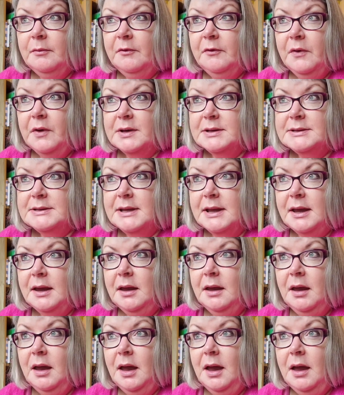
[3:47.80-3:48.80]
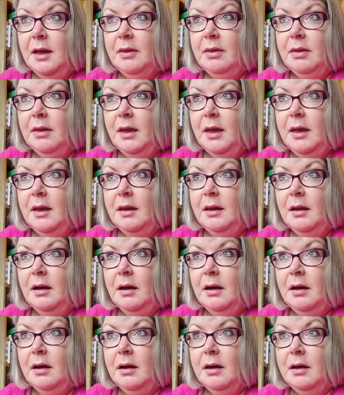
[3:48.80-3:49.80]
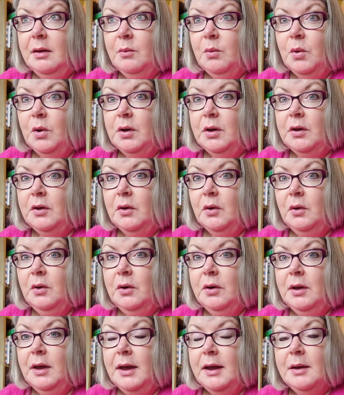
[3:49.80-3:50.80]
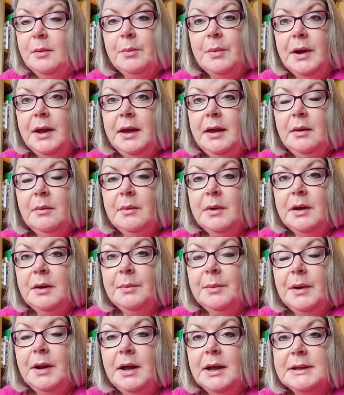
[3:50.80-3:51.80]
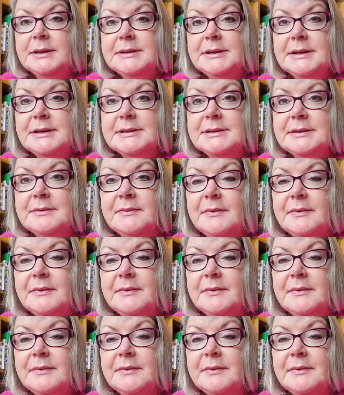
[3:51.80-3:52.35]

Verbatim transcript: first thing, and then I walked the dog, had a break, went to Pilates.